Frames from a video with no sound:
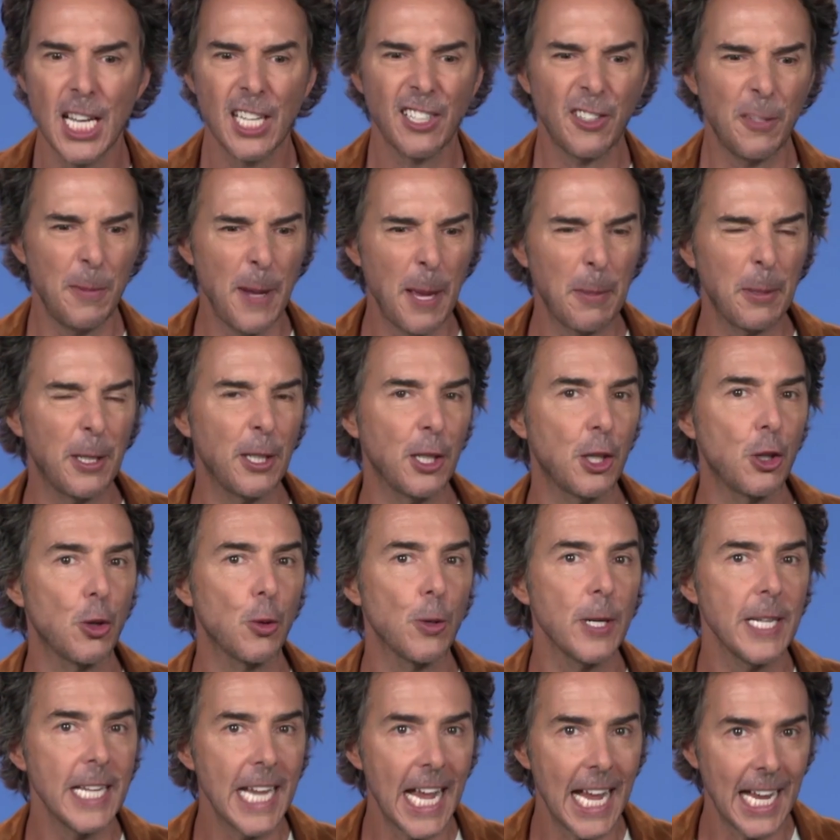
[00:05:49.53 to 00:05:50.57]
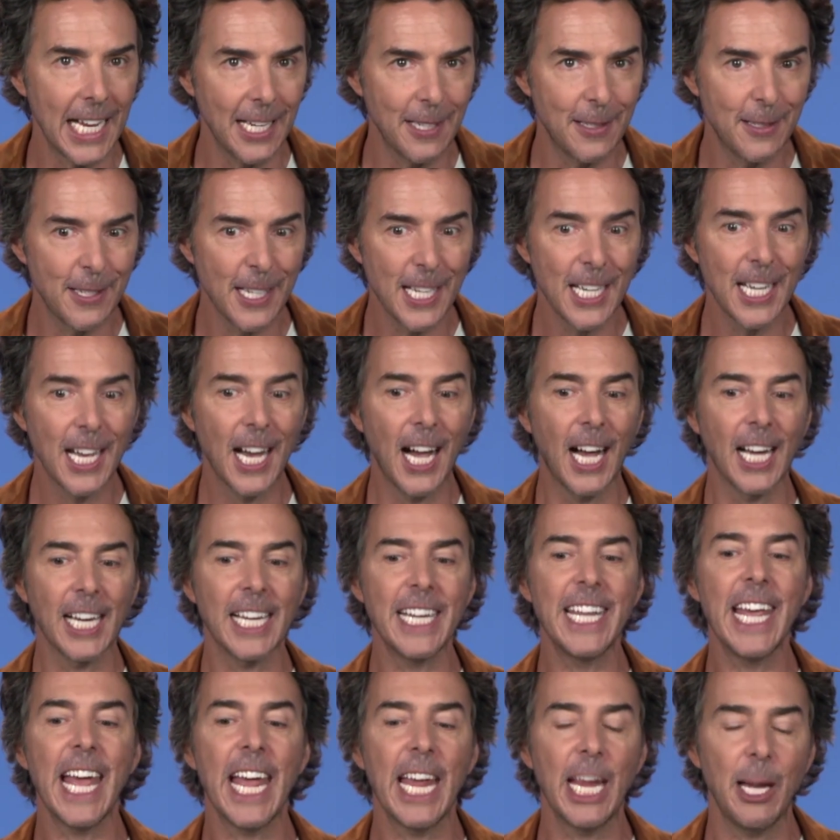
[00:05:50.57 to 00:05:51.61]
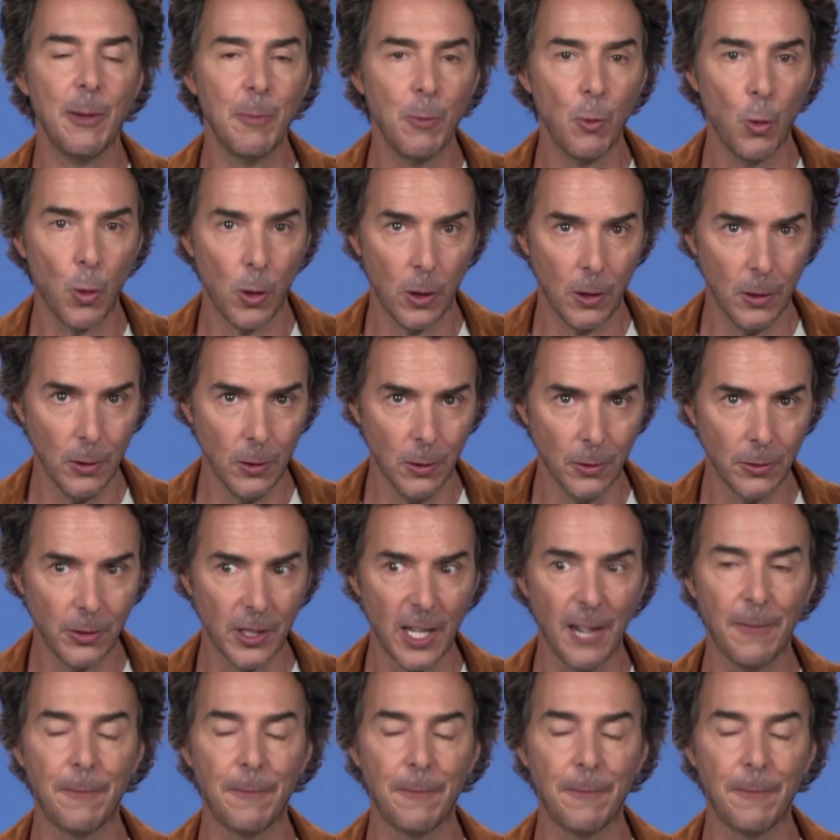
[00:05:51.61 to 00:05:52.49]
to be able to create a game world,